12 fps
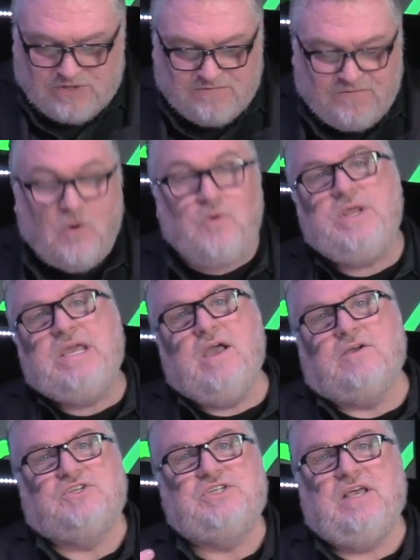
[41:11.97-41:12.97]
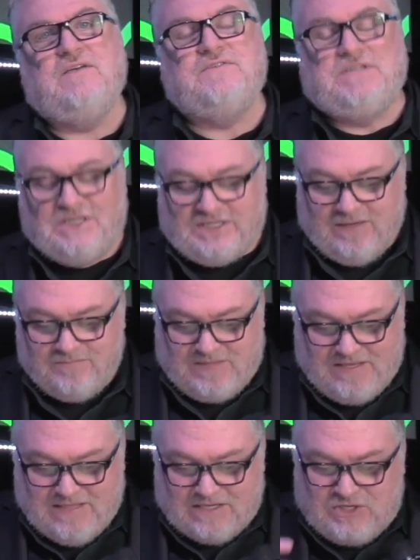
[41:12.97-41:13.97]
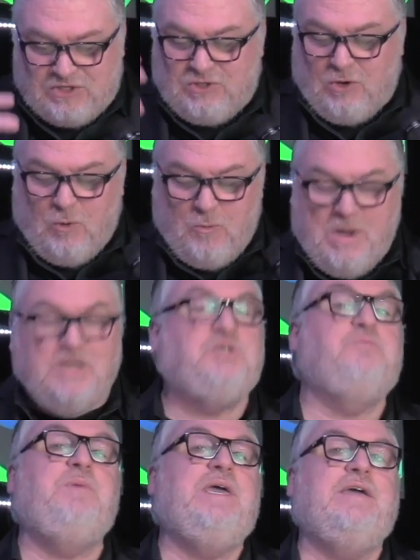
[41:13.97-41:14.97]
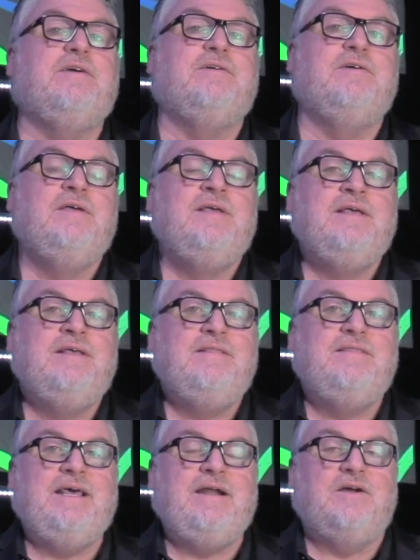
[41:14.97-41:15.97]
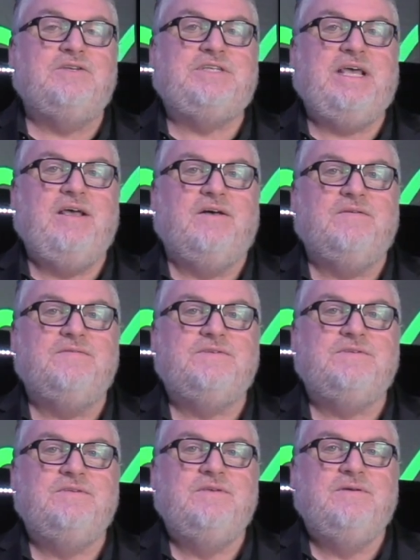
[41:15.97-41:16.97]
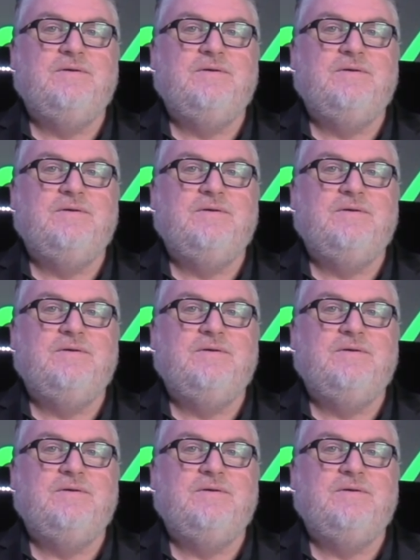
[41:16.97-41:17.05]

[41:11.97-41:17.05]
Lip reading: devoting ourselves to something that's so much bigger than ourselves.